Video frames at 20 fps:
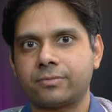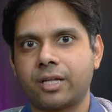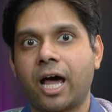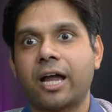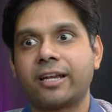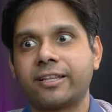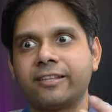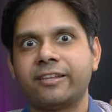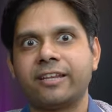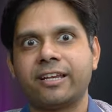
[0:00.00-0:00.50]

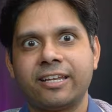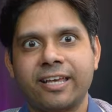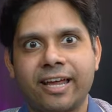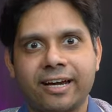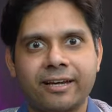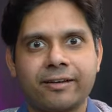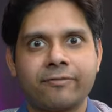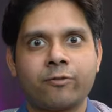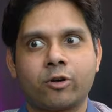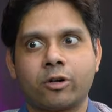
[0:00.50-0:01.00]
Are they really
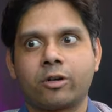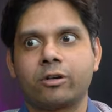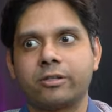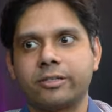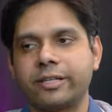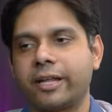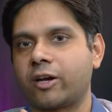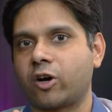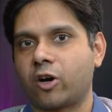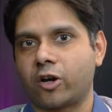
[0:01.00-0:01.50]
active or
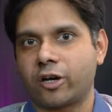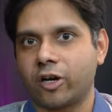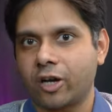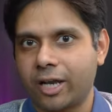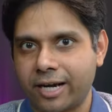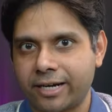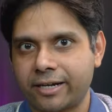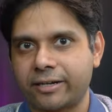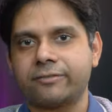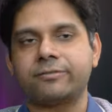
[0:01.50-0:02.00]
they're not at
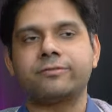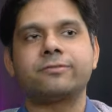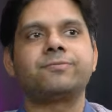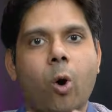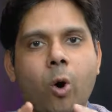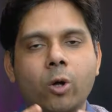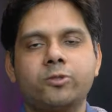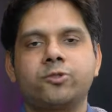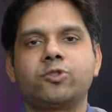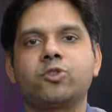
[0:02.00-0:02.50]
all active?
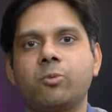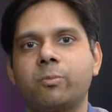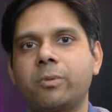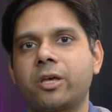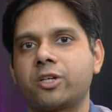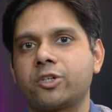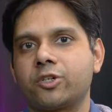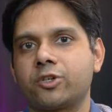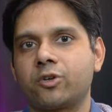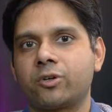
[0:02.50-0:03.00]
Also
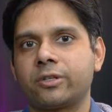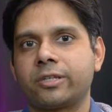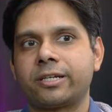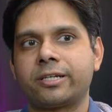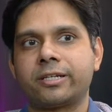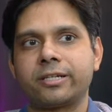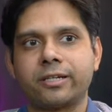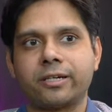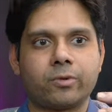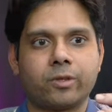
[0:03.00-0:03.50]
make sure
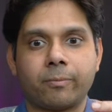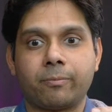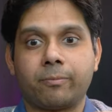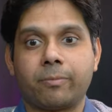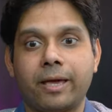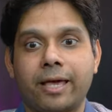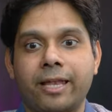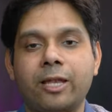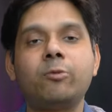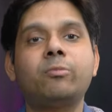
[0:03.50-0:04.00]
that the
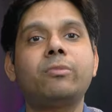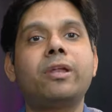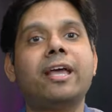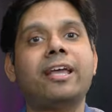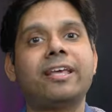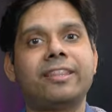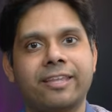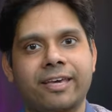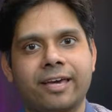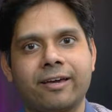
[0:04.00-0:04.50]

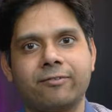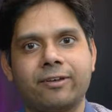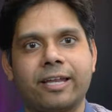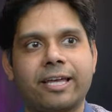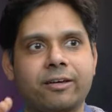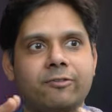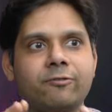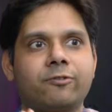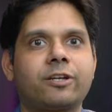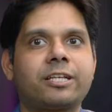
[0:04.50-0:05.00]
alumni they have,
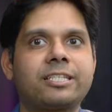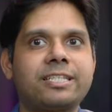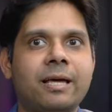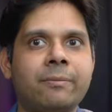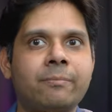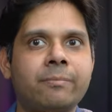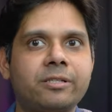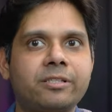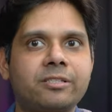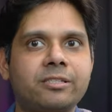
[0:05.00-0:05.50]
like for
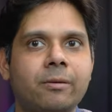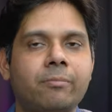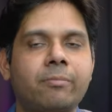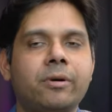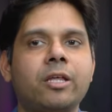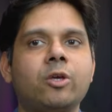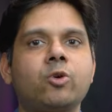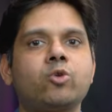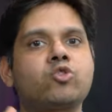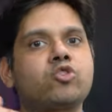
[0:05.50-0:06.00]
example,
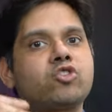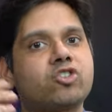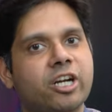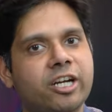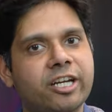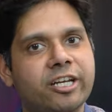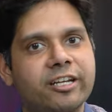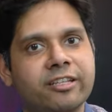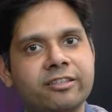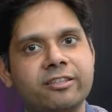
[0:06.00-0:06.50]
somebody who
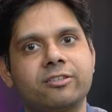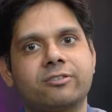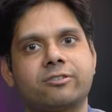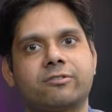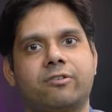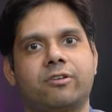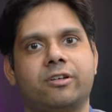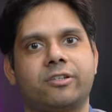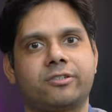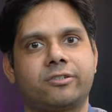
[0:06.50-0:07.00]
studied in this
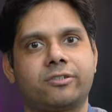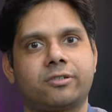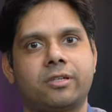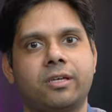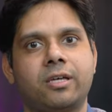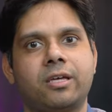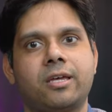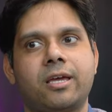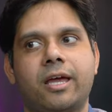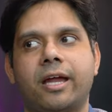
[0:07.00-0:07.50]
college
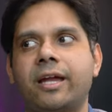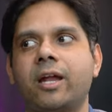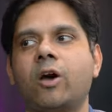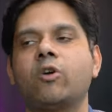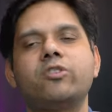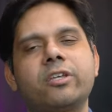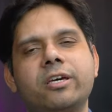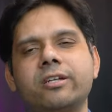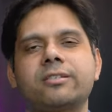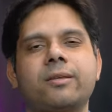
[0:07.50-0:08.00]
and
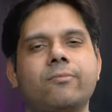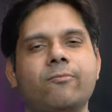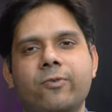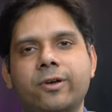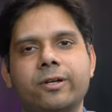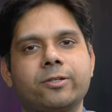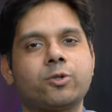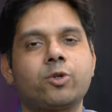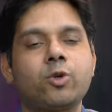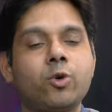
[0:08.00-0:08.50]
now they're
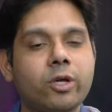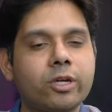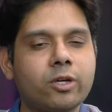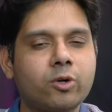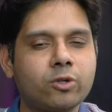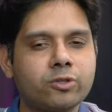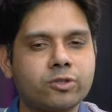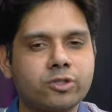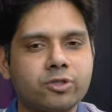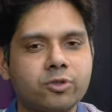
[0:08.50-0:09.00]
somewhere. So you can
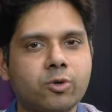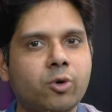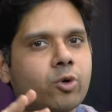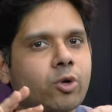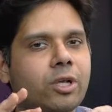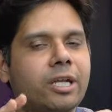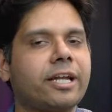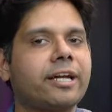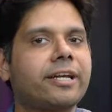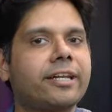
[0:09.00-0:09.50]
go, just go
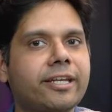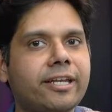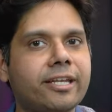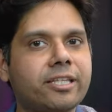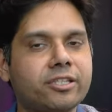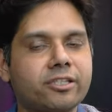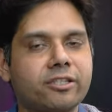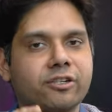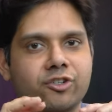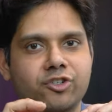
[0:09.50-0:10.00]
to LinkedIn
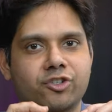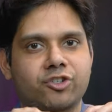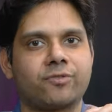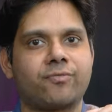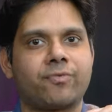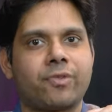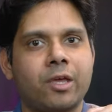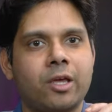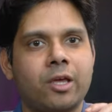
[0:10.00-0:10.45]
and search.